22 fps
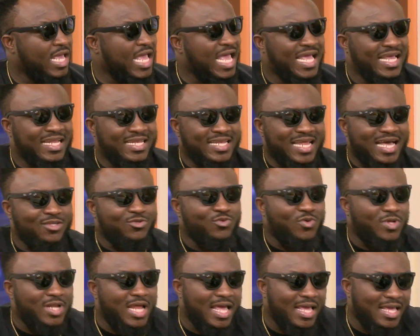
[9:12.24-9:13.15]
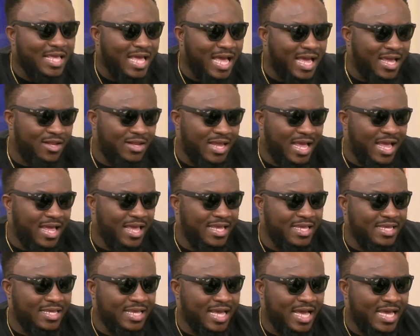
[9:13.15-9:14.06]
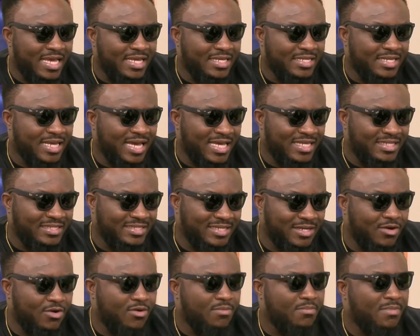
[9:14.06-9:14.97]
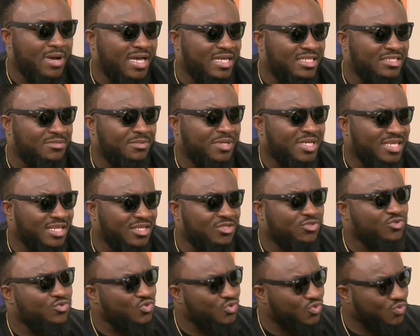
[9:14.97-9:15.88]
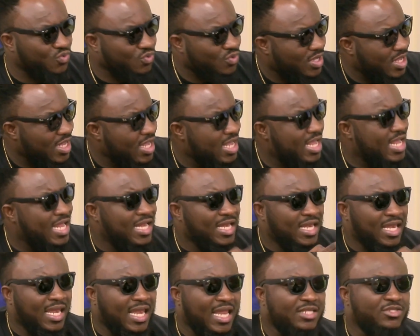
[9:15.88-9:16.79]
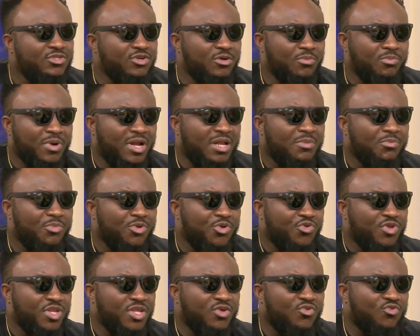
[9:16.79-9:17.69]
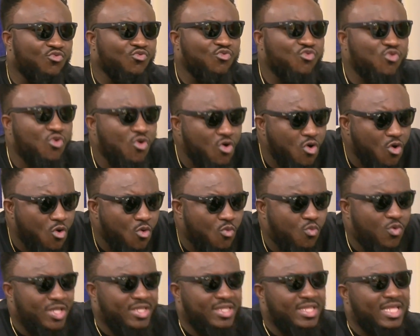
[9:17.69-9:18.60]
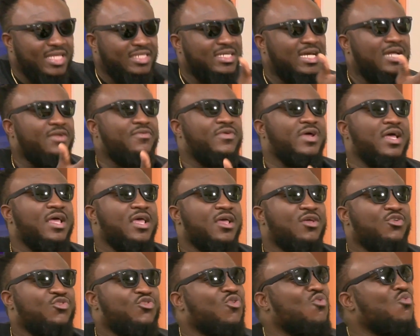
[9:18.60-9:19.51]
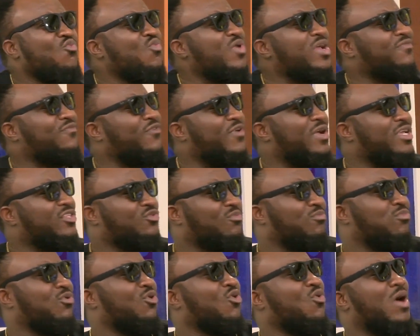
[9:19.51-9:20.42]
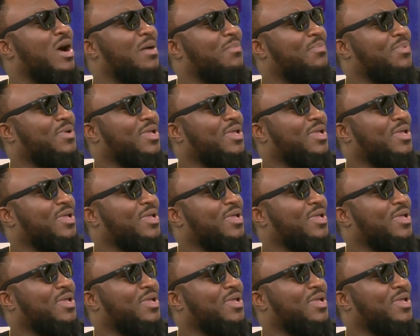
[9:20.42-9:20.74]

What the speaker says: That's what I tell marketing managers to do. Let your brand be unique. Grow with the genre. Invest. Don't wait for it to blow up